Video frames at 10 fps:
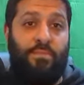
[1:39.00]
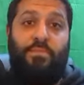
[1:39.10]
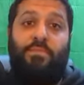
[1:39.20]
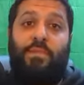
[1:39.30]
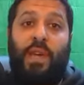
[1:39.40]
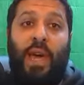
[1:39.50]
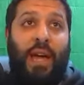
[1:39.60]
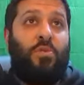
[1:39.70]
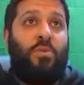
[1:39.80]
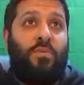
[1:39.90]
like
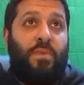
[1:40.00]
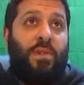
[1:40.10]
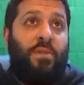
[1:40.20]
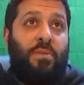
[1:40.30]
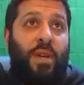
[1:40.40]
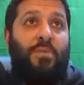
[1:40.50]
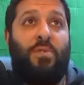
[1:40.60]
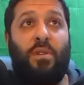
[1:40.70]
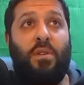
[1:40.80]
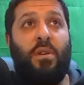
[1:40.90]
actual real
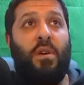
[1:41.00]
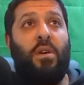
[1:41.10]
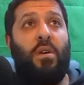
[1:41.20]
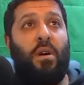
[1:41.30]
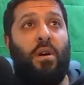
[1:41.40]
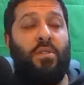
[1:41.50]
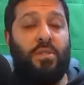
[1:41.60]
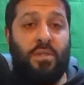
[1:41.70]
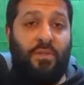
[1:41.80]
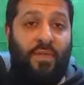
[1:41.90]
network. Uh,
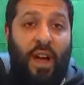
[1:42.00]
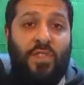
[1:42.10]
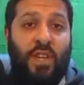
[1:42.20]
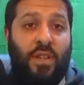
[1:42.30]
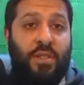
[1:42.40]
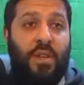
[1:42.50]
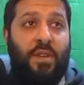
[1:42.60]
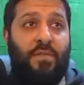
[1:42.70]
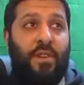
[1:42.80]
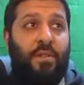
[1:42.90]
this is 5G SA
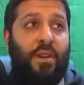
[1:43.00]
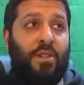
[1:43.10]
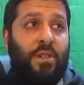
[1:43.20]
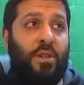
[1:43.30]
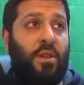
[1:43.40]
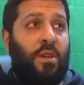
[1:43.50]
configuration.